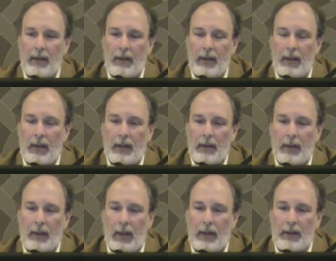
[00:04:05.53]
the
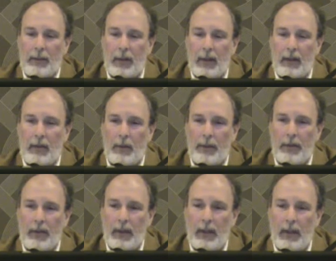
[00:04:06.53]
large
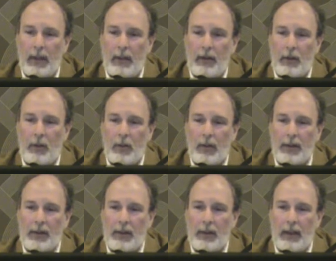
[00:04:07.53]
particles, the
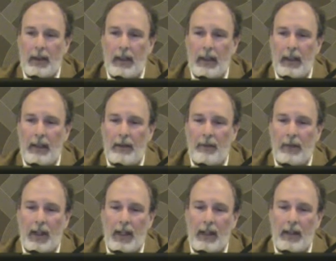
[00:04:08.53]
coarse, and the
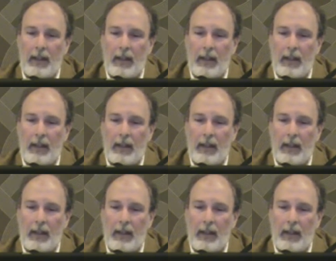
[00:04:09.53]
fine,